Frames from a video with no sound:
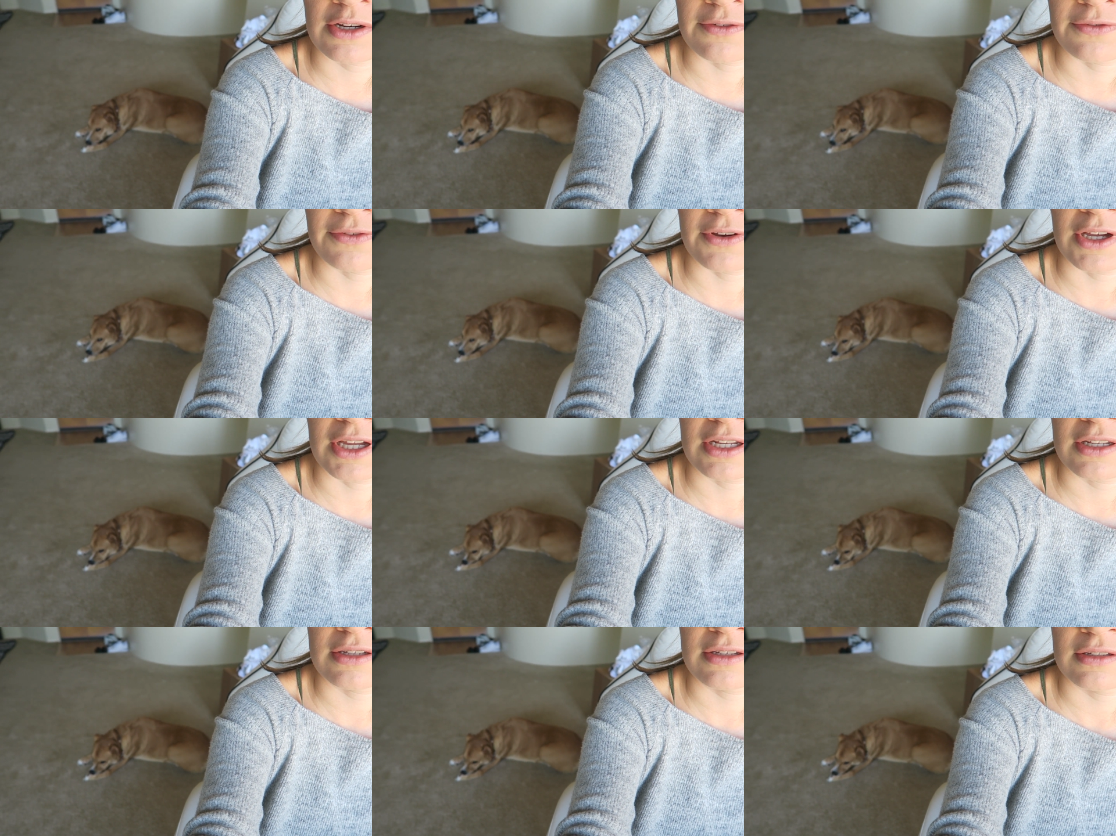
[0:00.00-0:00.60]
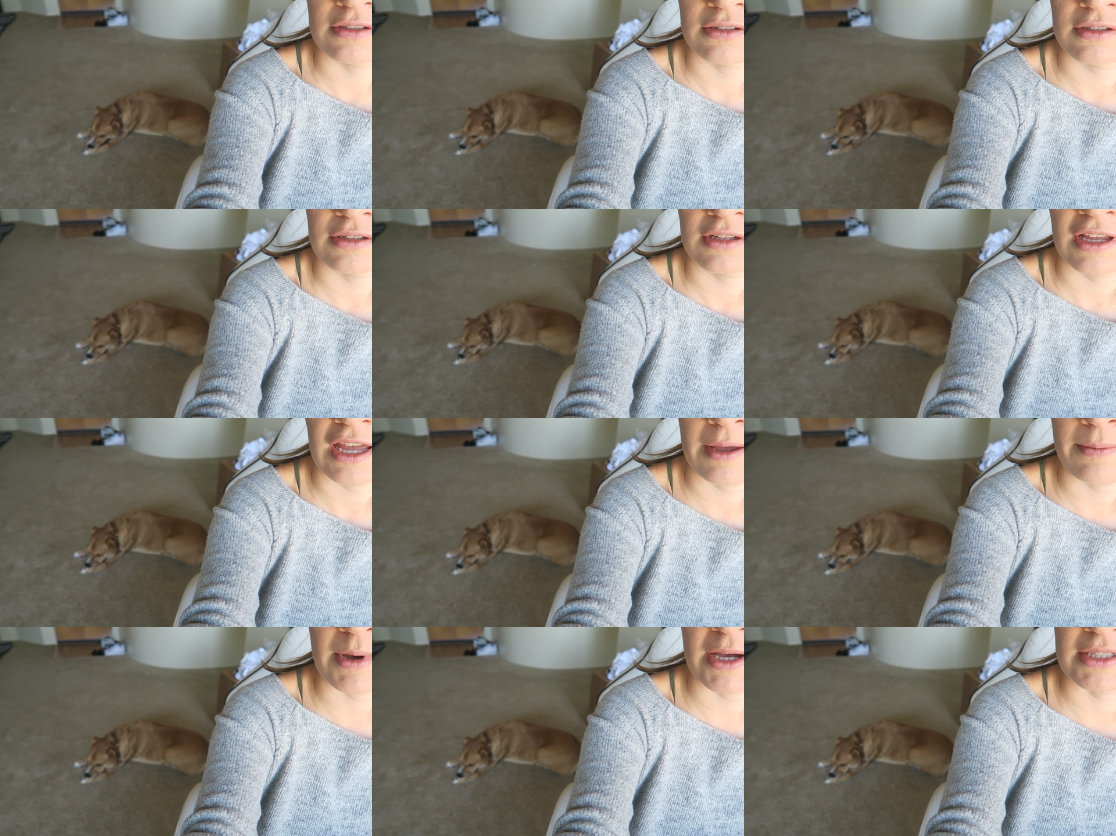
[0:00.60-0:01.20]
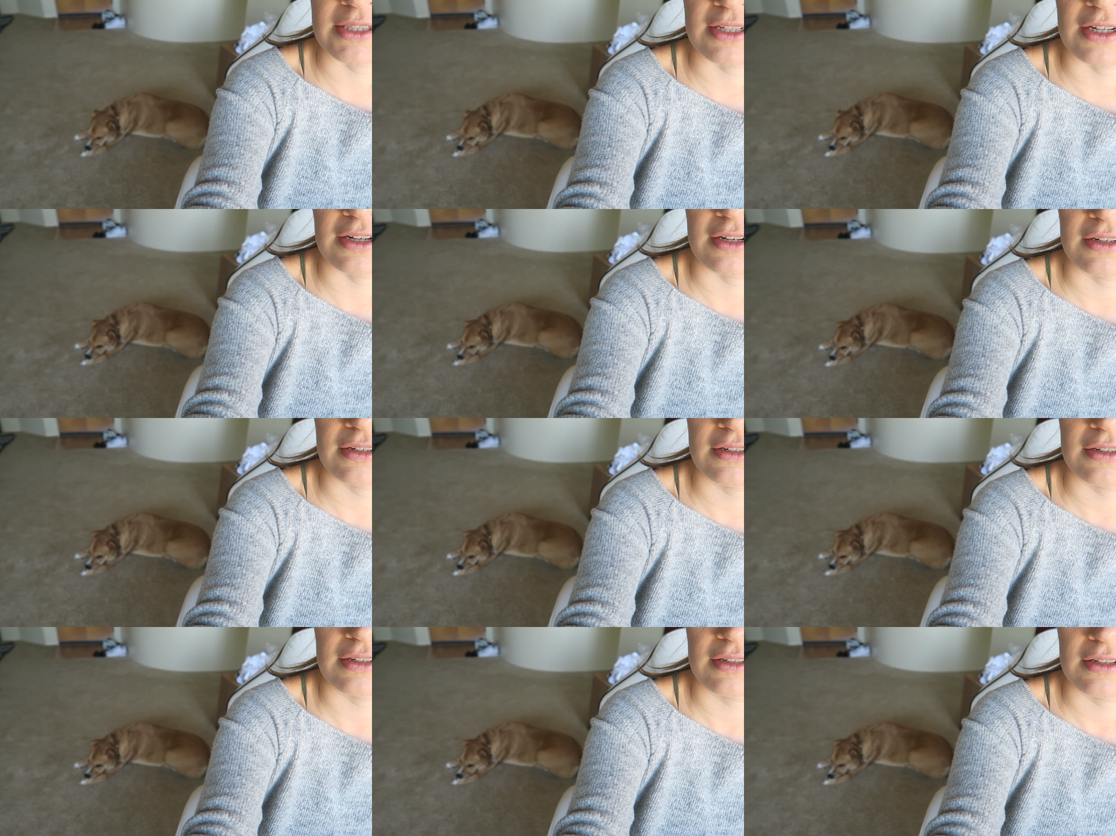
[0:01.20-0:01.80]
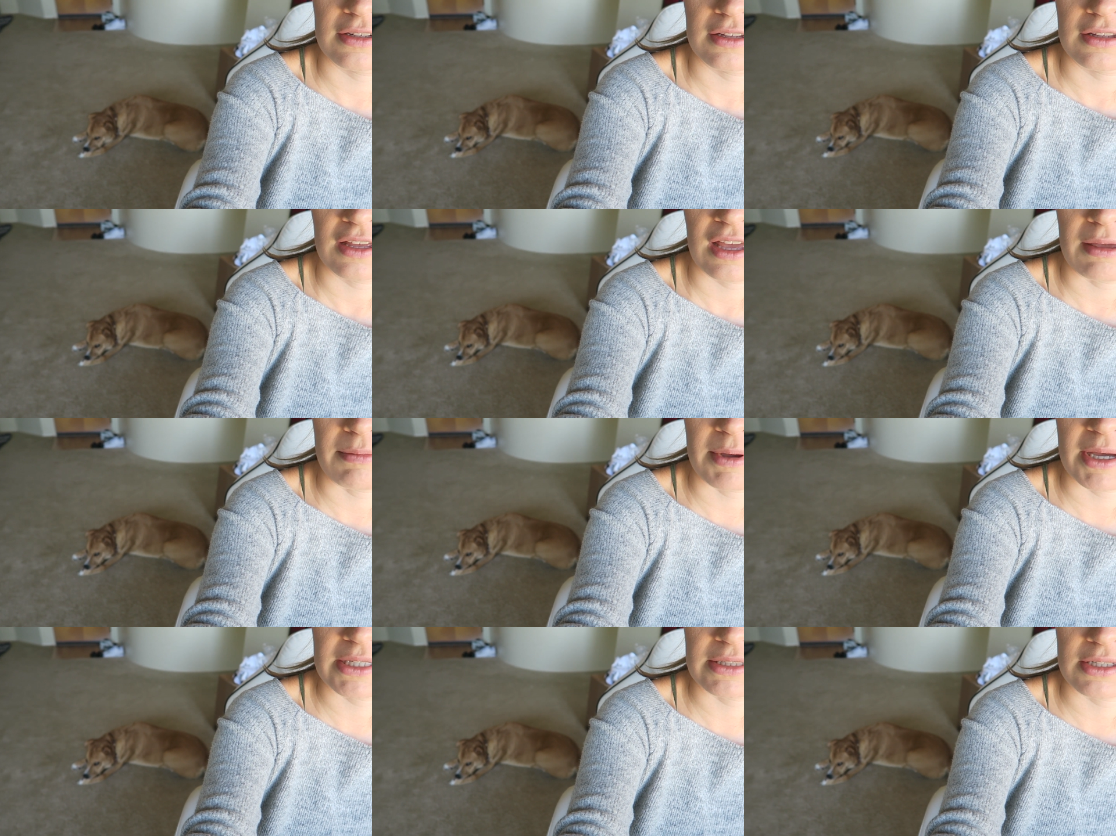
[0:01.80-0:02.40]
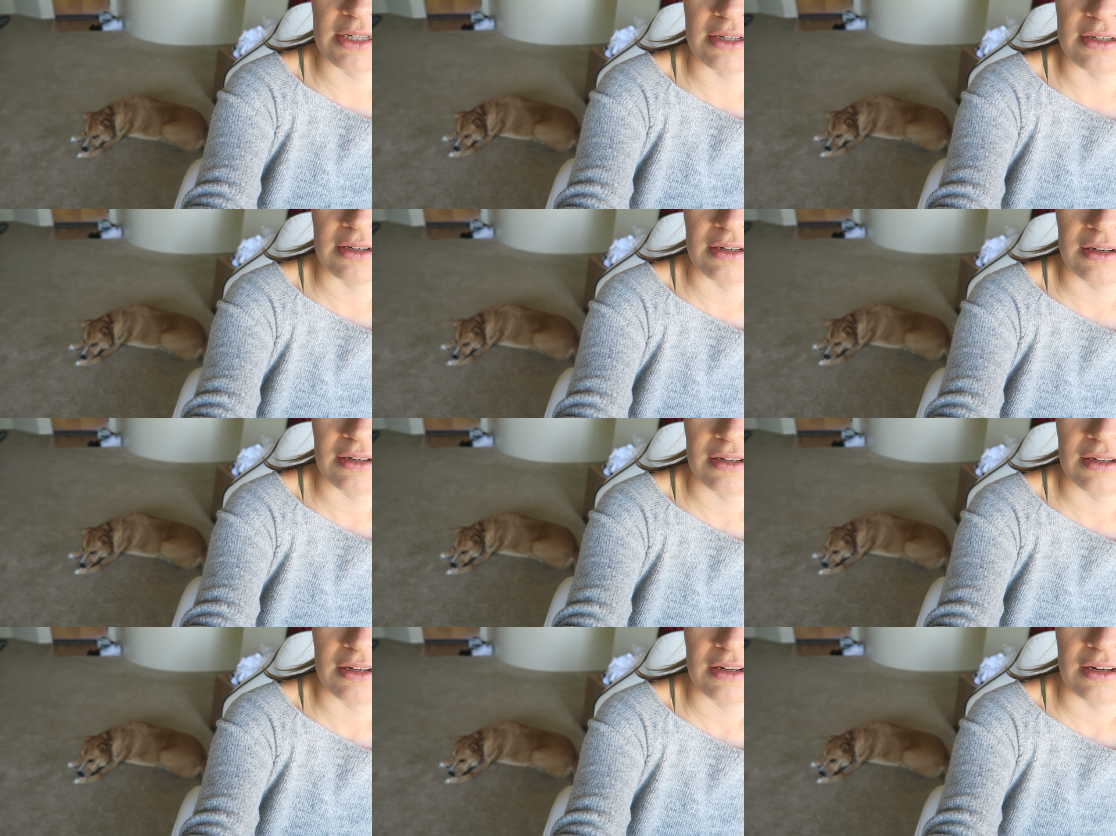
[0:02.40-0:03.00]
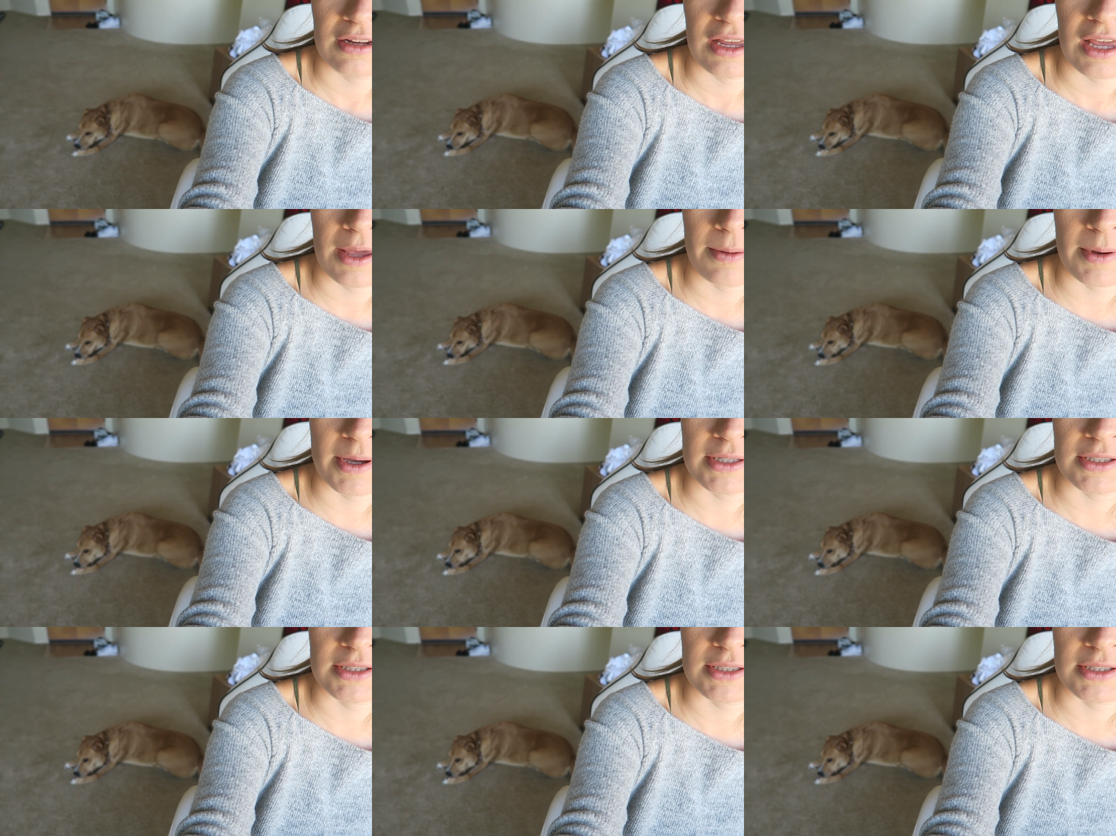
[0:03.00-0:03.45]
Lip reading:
No face is visible, so there are no lips to read.